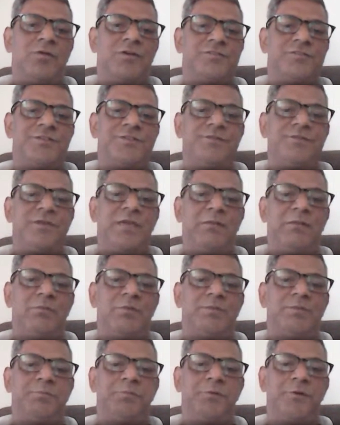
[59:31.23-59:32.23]
What's the
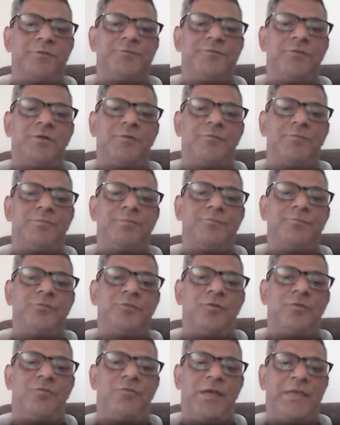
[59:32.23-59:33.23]
name of the person
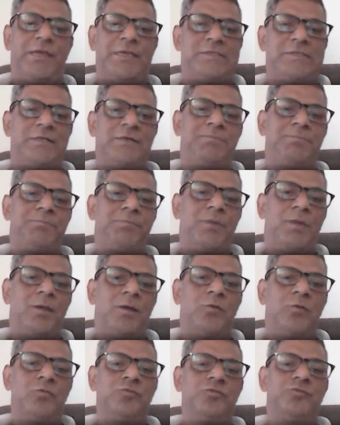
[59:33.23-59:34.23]
to your right?
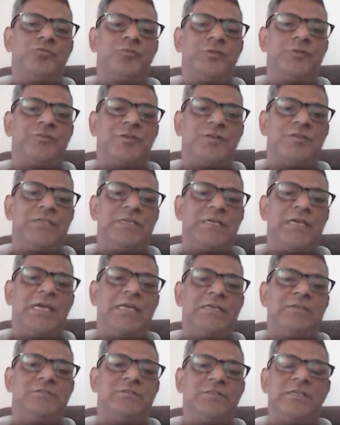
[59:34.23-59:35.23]
Who switched on the
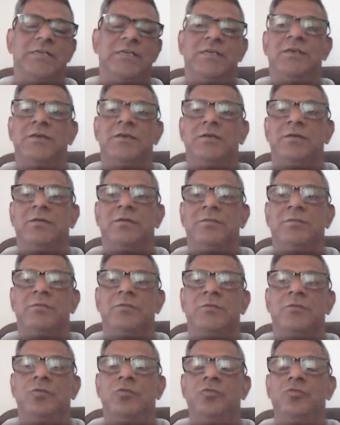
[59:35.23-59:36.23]
AC?
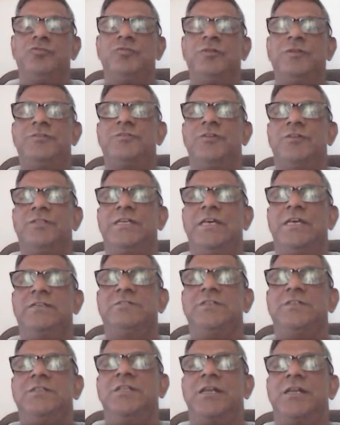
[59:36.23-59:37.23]
Who switched on the
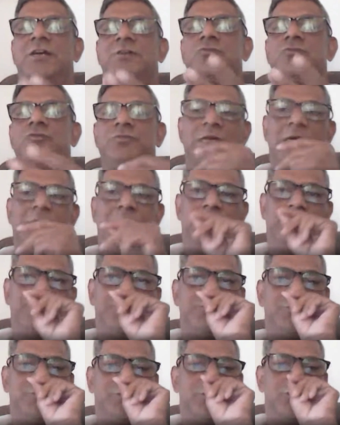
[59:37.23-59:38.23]
AC? There are 2
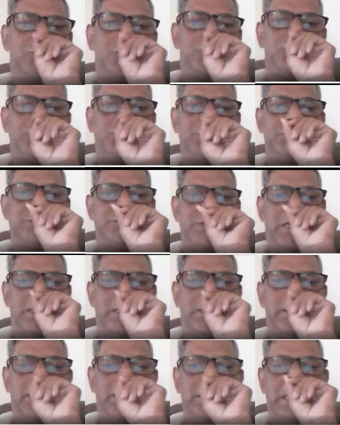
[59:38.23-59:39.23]
syllables. Switched
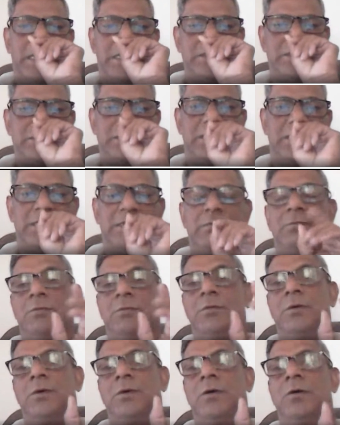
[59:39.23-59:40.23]
and then AC.
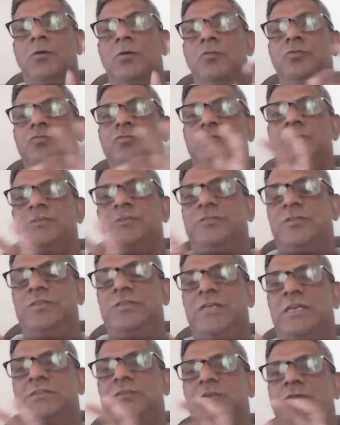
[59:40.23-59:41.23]
Who switched
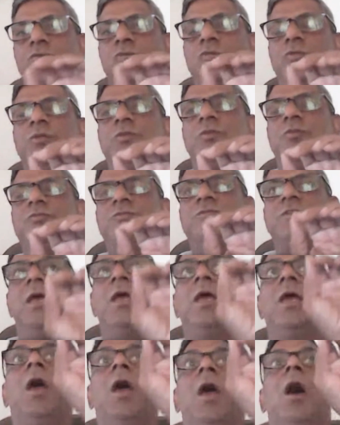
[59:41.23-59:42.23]
on the AC? Who? We don't
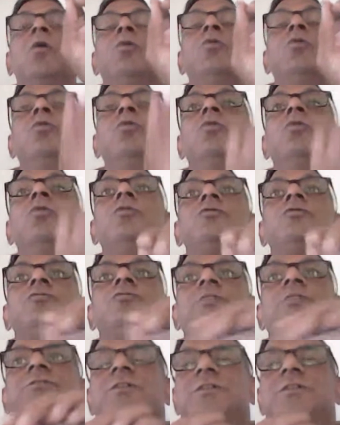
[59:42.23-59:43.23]
say, who
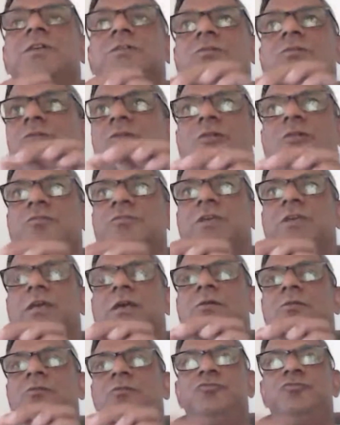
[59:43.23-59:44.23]
switched on the AC? We don't
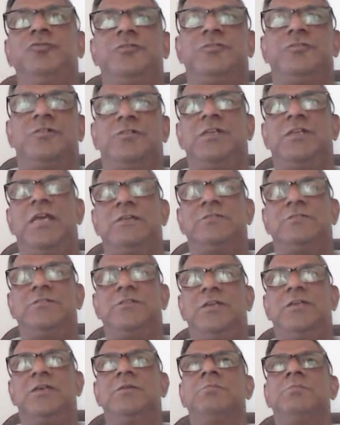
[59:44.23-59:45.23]
say, who switched on the AC?
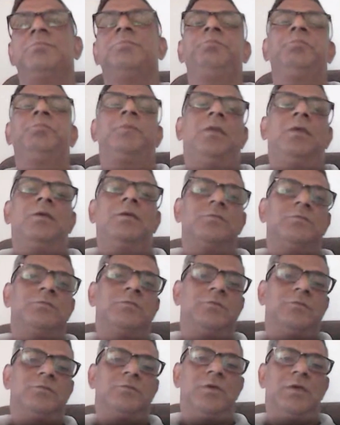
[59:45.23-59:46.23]

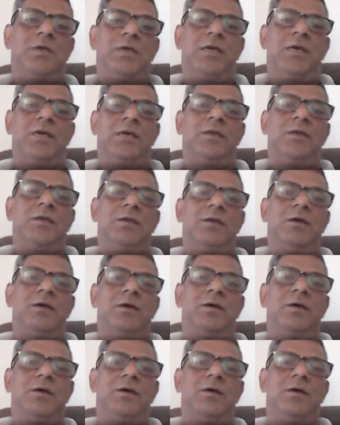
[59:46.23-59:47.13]
And